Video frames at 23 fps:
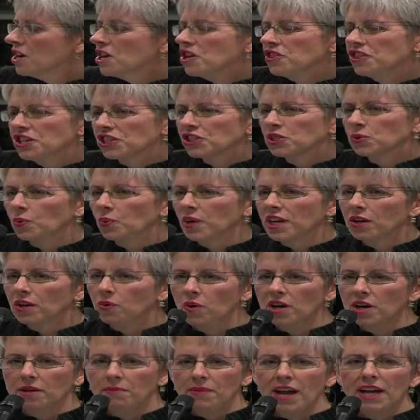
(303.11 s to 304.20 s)
This week,
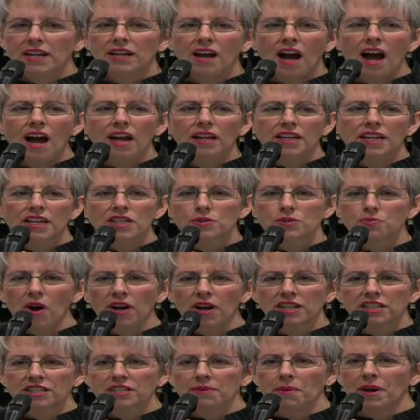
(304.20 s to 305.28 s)
one of my colleagues brought
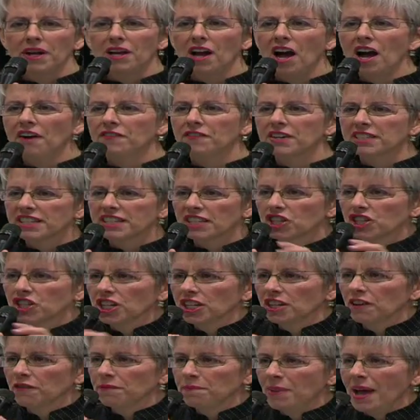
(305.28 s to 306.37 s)
into my office a sheet
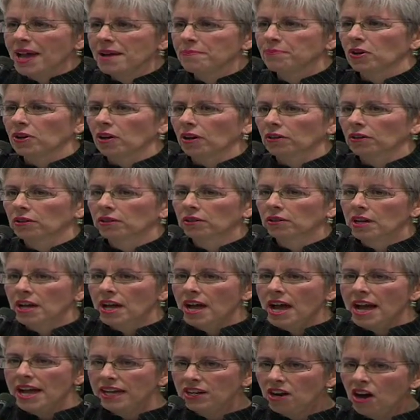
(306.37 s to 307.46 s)
of paper.
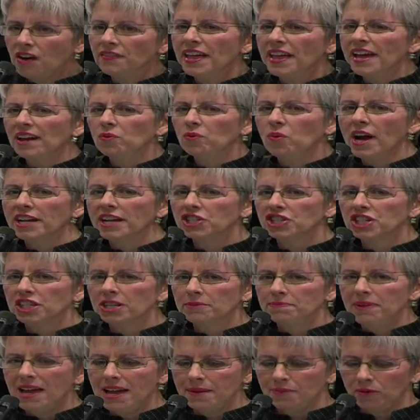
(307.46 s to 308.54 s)
And on that white sheet of
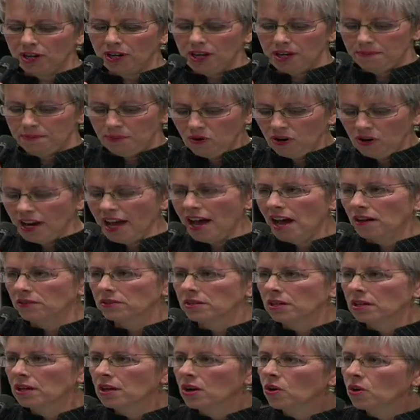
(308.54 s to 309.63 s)
paper, he poured out
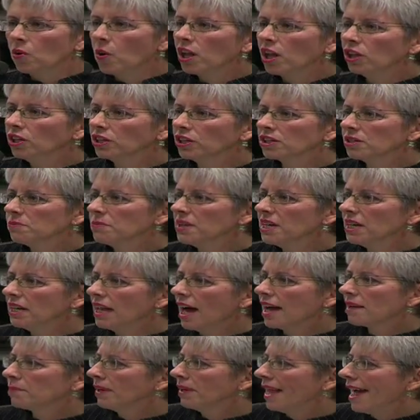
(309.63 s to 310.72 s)
what looked to me
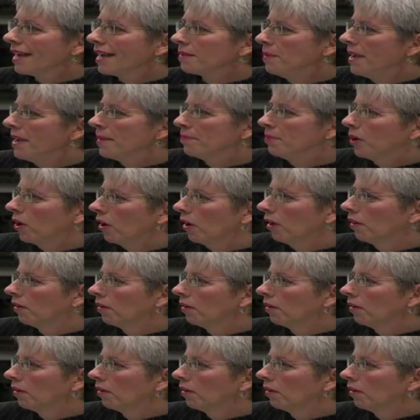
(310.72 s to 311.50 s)
like black pepper.